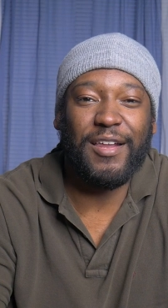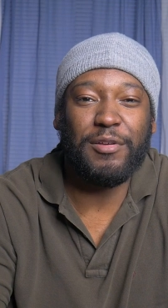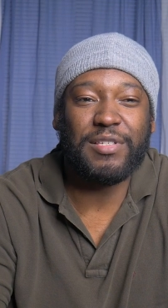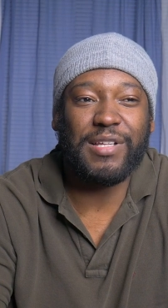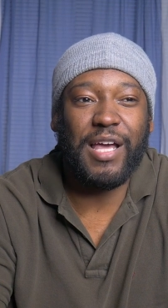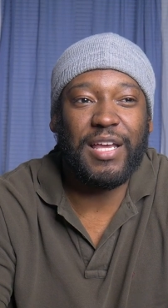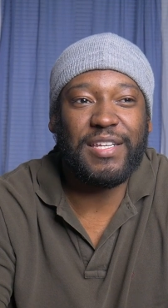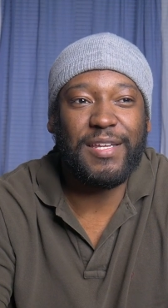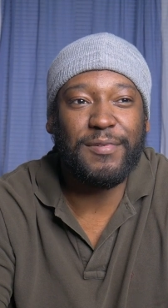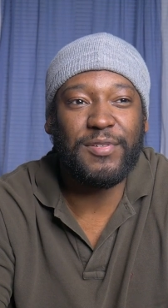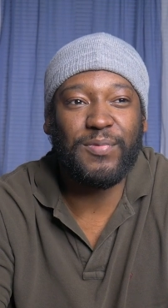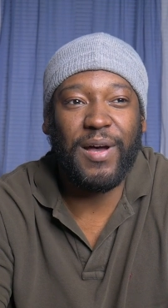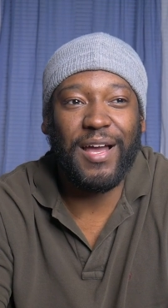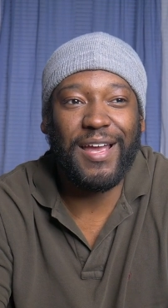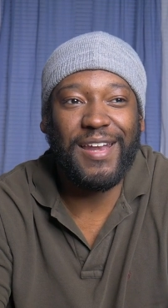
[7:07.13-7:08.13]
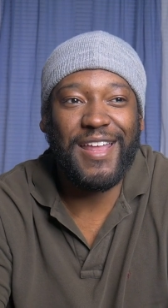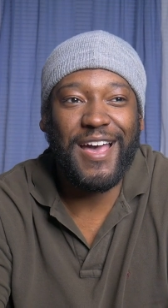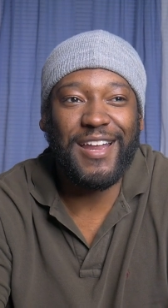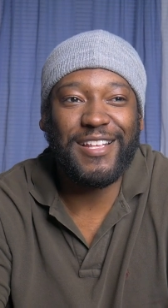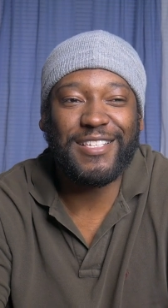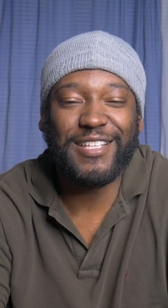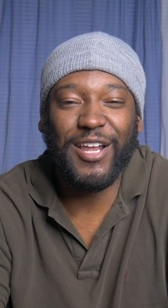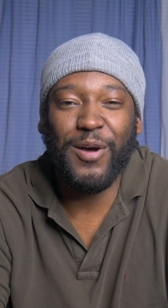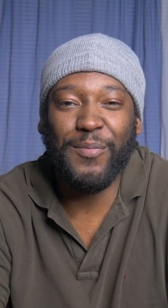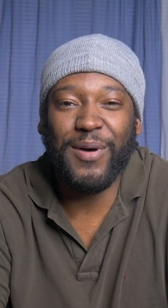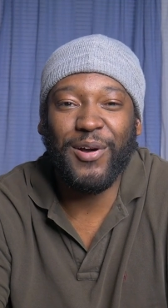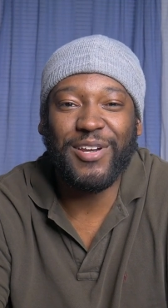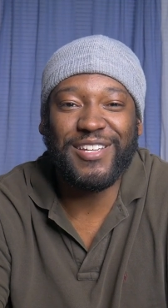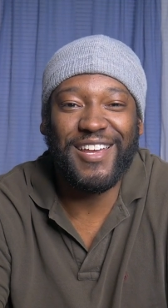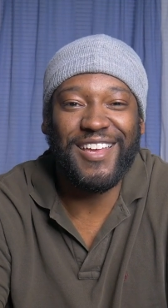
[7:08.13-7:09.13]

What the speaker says: It was like she was walking down in slow motion,